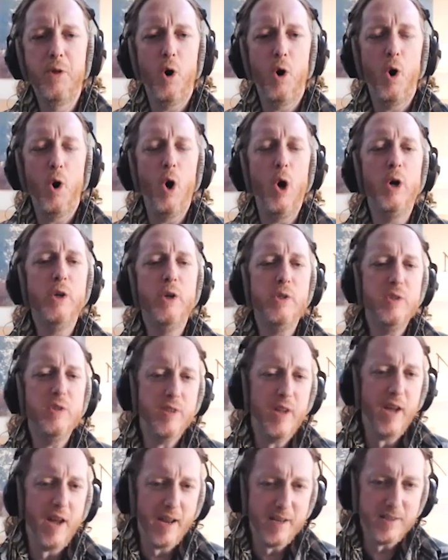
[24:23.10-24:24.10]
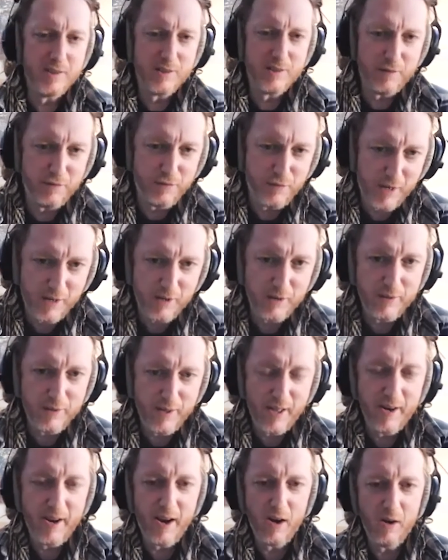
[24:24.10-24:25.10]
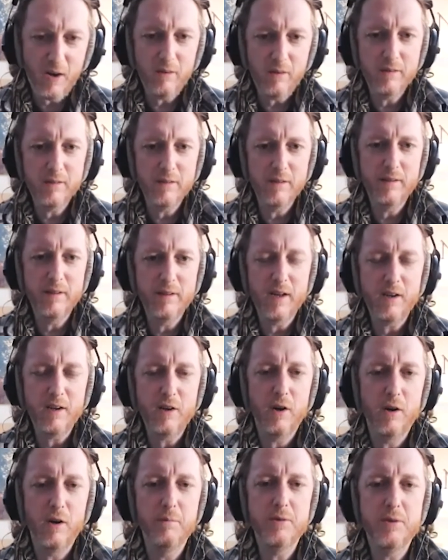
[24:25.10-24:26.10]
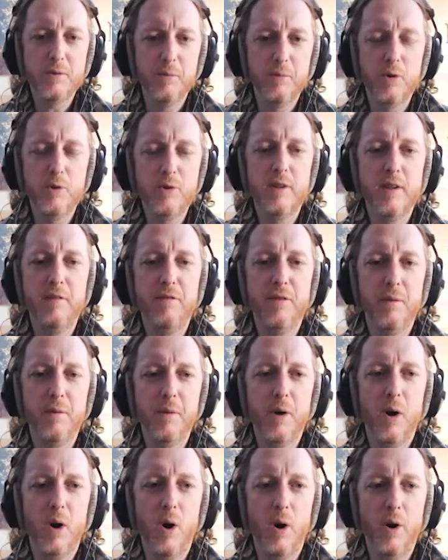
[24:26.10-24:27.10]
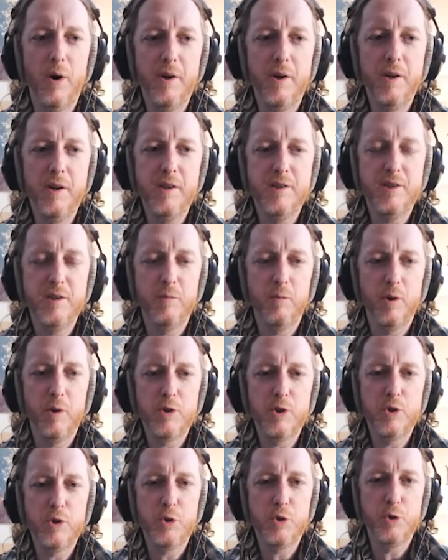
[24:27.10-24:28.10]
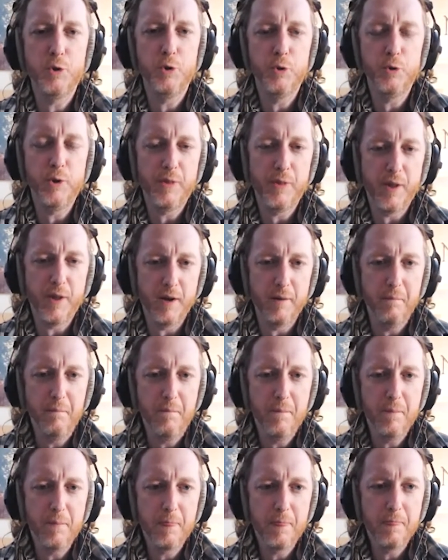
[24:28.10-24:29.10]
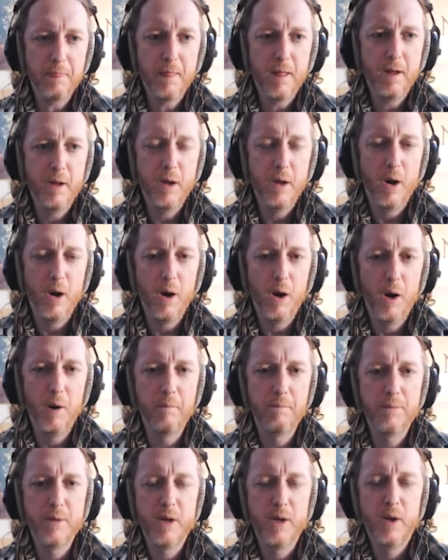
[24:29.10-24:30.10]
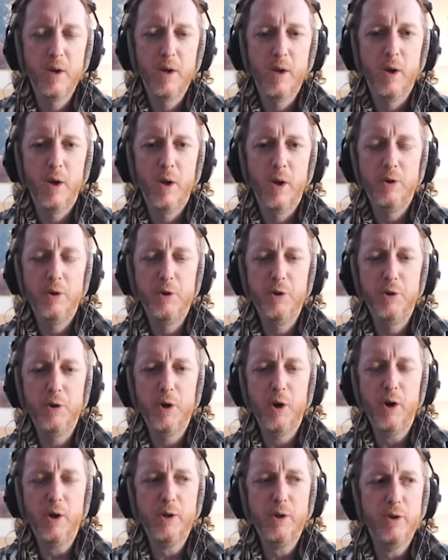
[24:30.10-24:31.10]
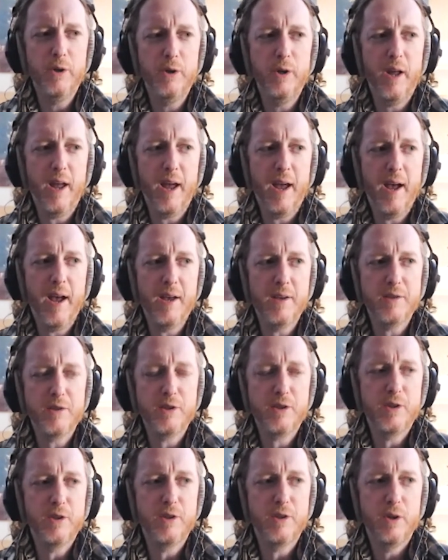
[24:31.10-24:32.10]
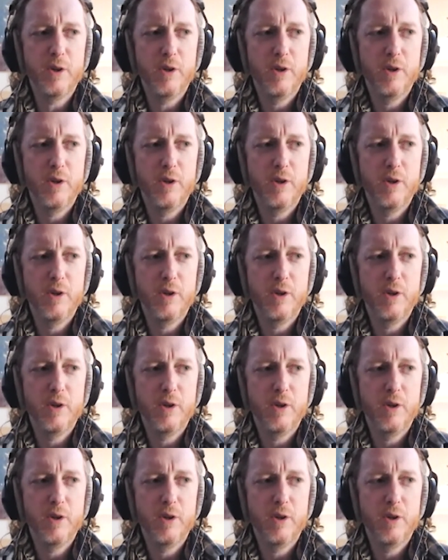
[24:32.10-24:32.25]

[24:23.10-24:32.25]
the artist has to figure that out that comes mostly from the artist and what's true to them. Um, you're not going to ask